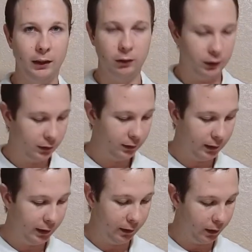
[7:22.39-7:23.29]
You'll just
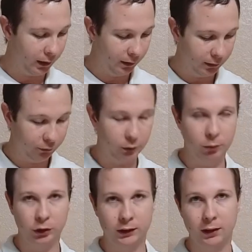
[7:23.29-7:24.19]
see it as if you're
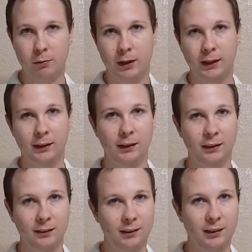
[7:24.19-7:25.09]
pushing the button,
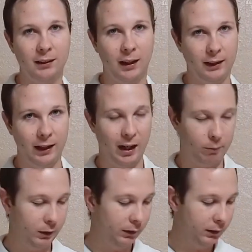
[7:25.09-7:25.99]
nothing
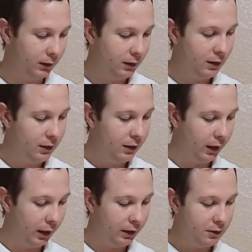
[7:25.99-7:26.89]
happens.
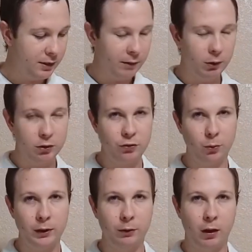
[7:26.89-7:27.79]
And same goes for
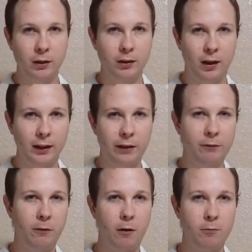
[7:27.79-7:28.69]
when you unlock
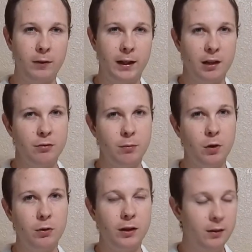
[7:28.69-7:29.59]
it from guest
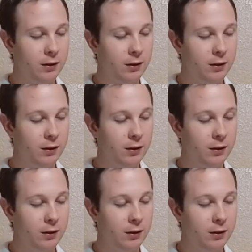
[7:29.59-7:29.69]
mode.